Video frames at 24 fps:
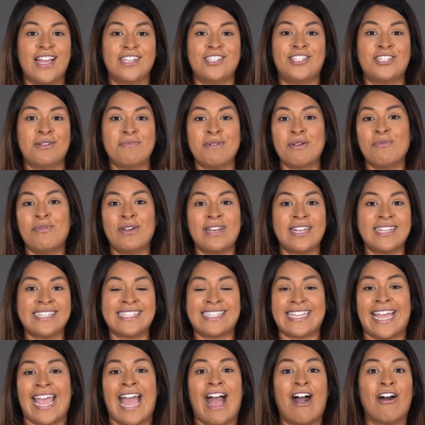Jimmy, we didn't
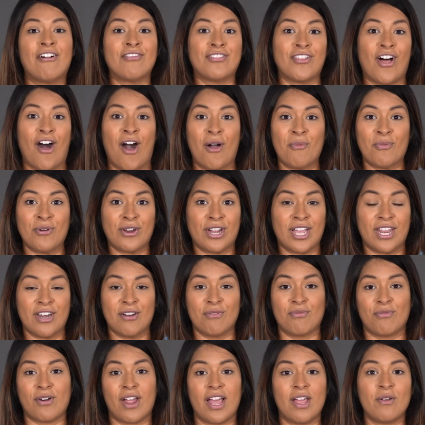say how long we're going
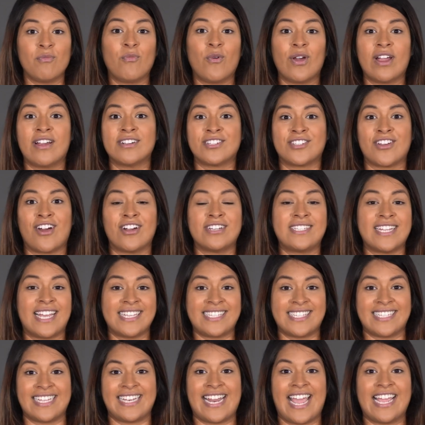to run. Where's our
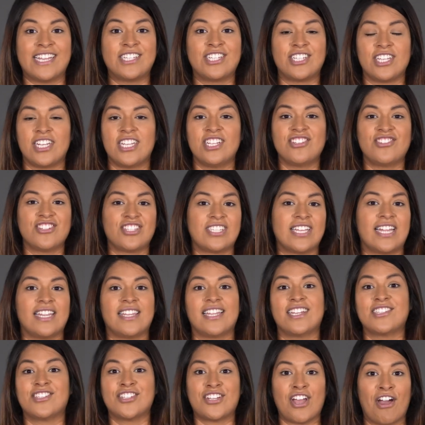destination? He just said,
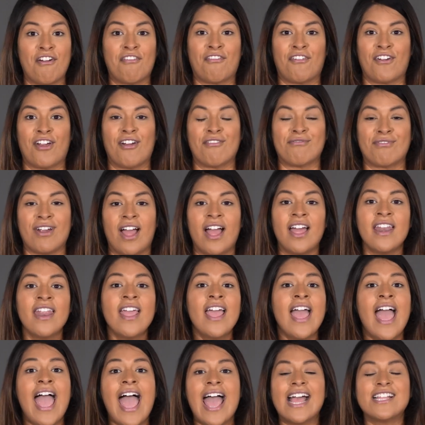let's go for a run.
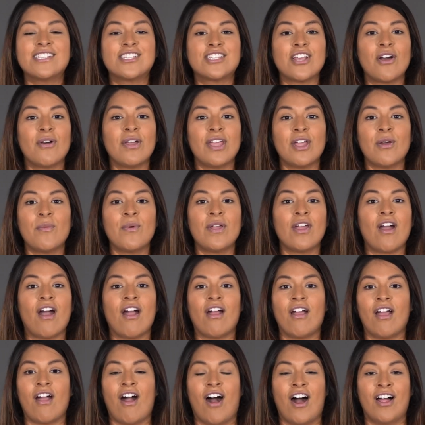And so here we
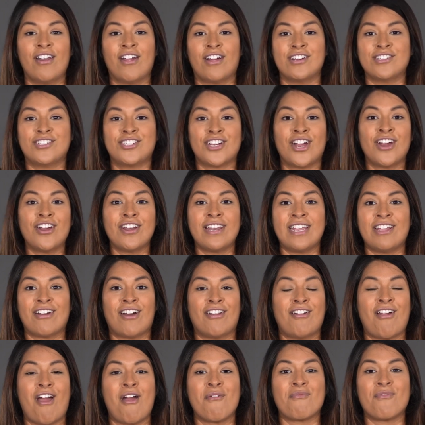are on our journey,
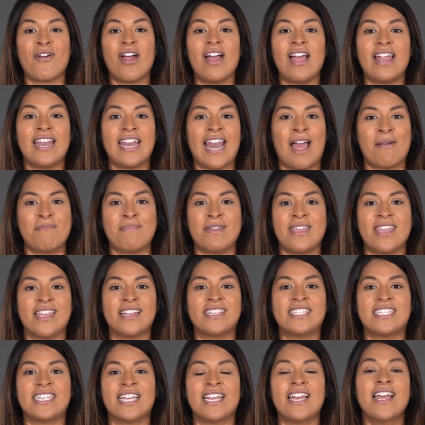on our run. And I
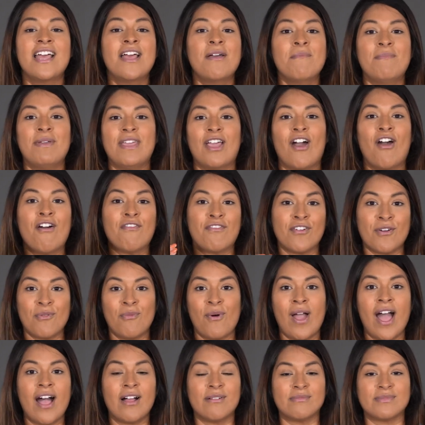began to be
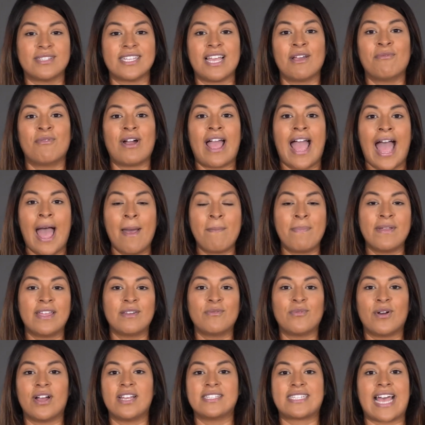overwhelmed. And what
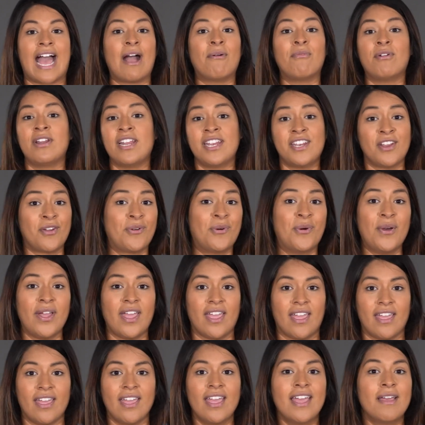happened was I wanted to
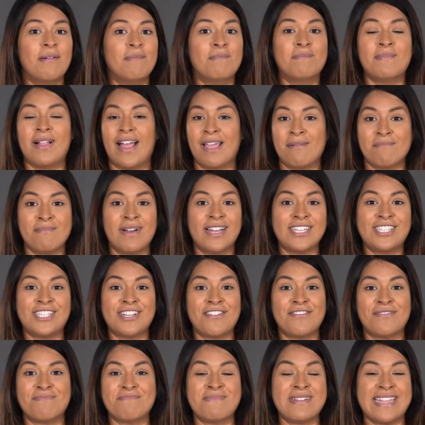quit. Like
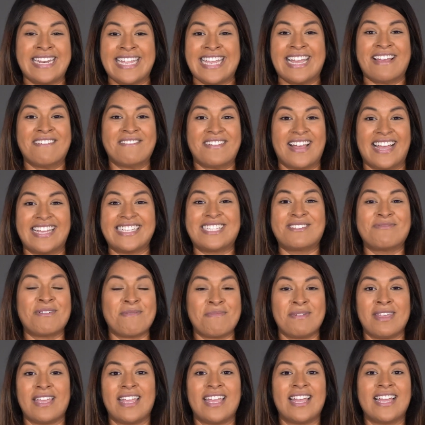many of us, we
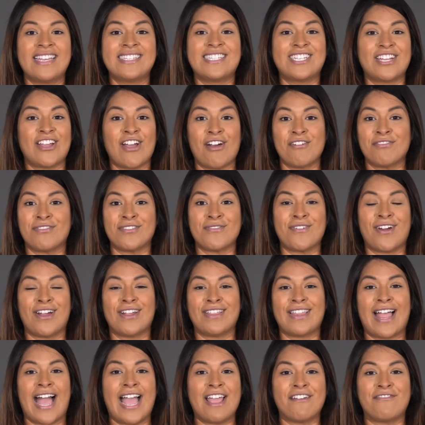begin to go through
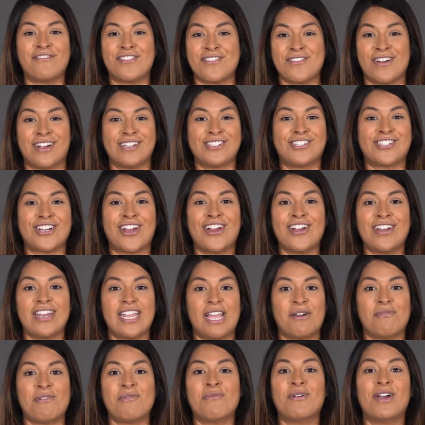our life, through our
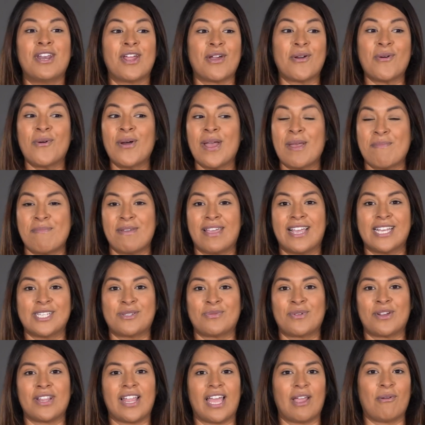journey, and we want to quit
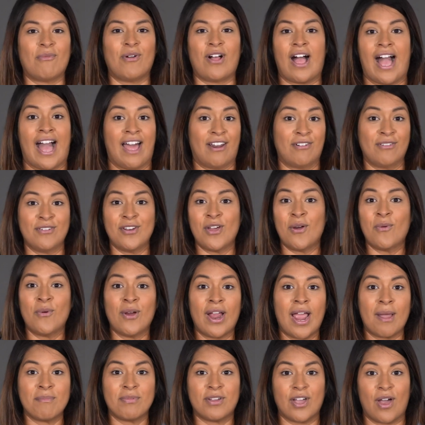because we're like, well, I don't know
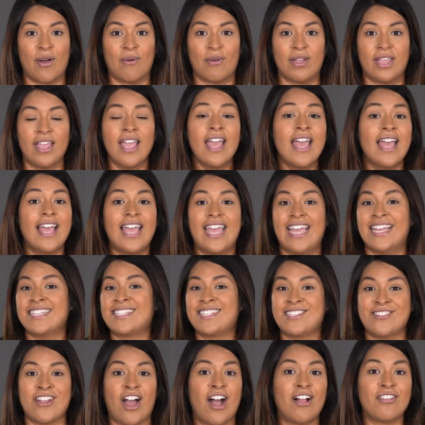where I'm going.
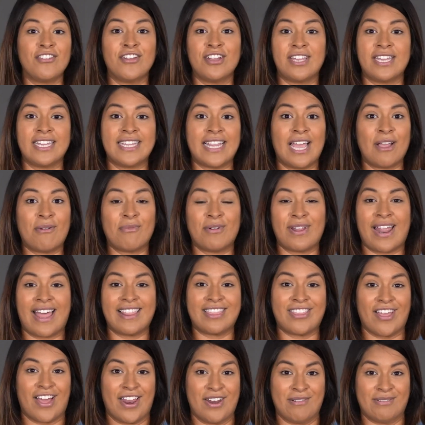It's not looking like what I
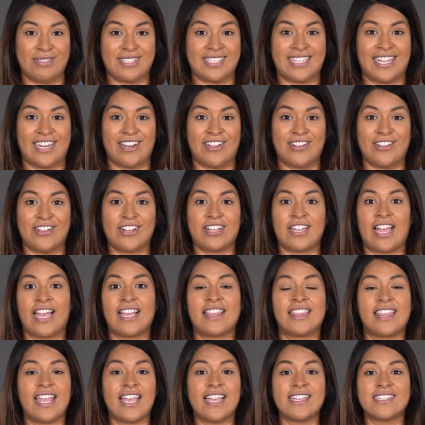thought it was going to look
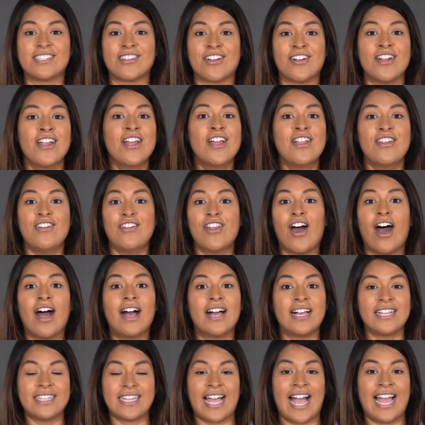like. Things are
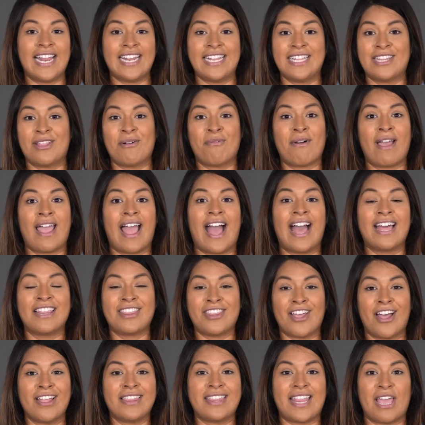not aligning the way I
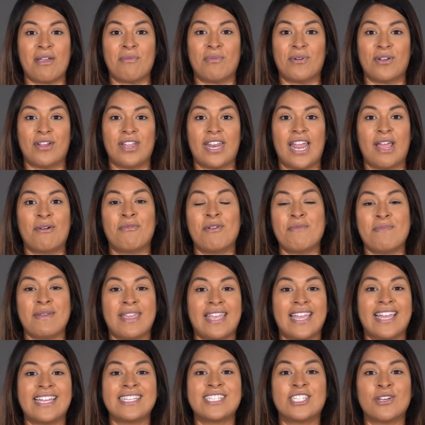thought they would, and we
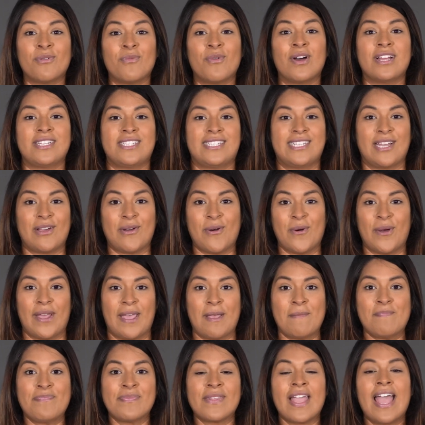begin to want to
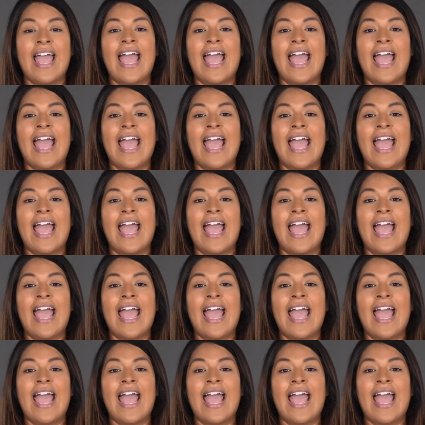quit.